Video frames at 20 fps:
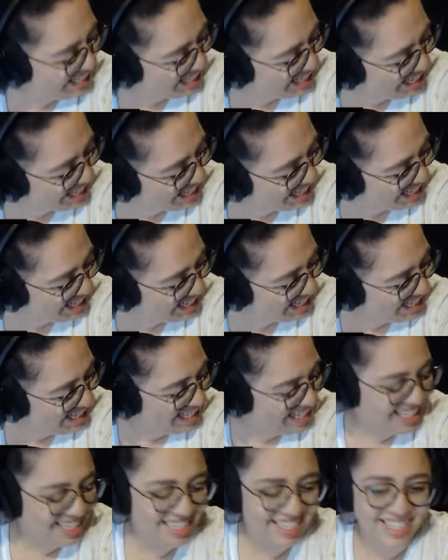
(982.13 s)

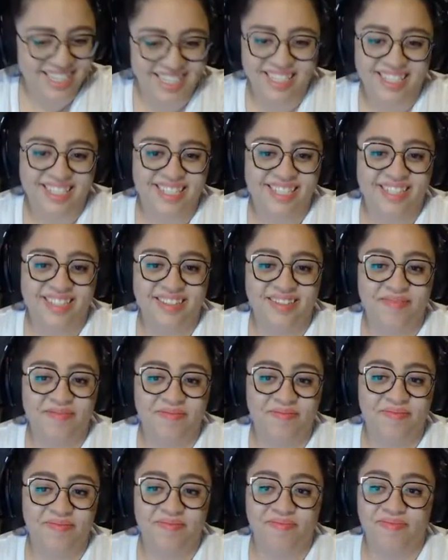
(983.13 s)

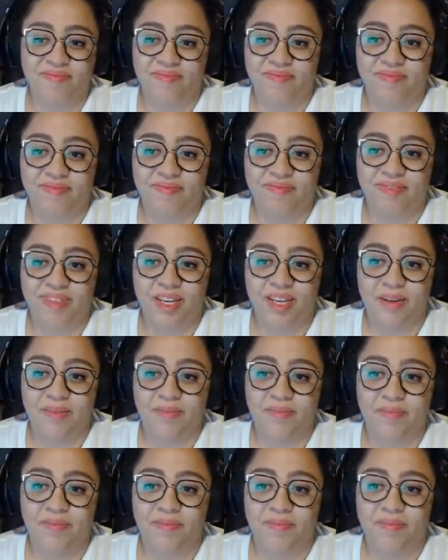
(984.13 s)

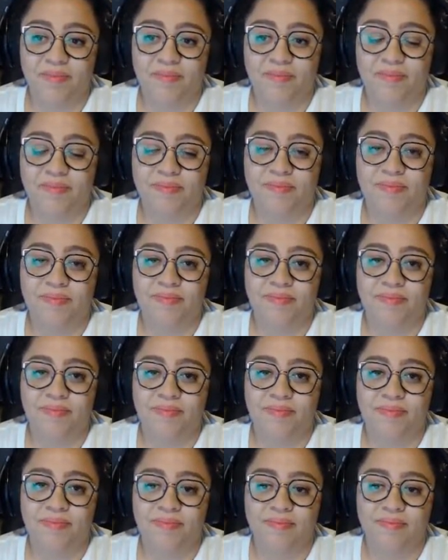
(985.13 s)

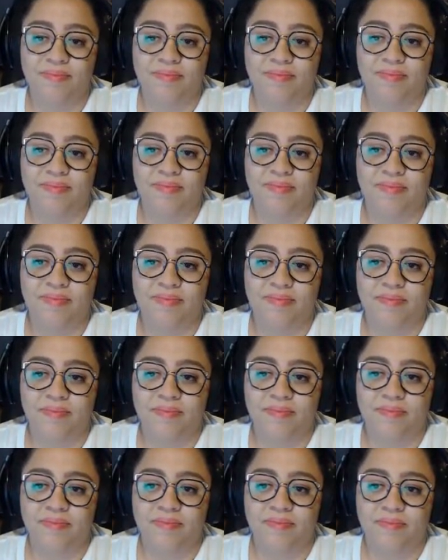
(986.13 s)

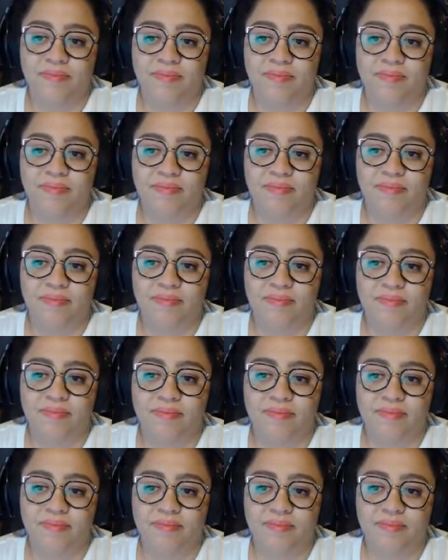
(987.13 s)

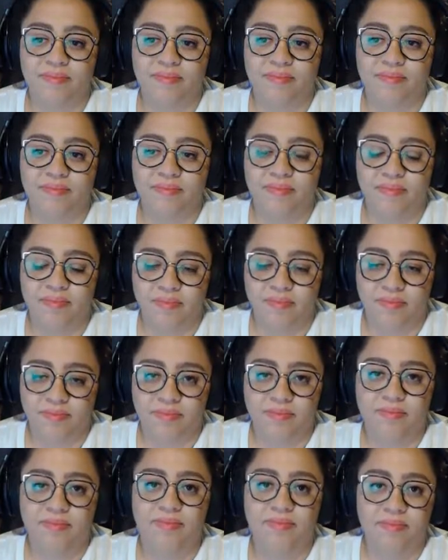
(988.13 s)

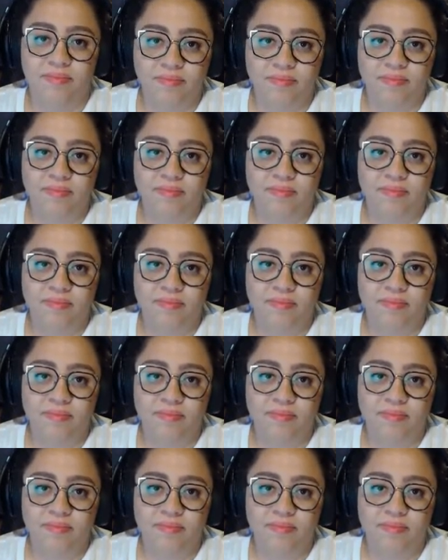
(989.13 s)
[no speech]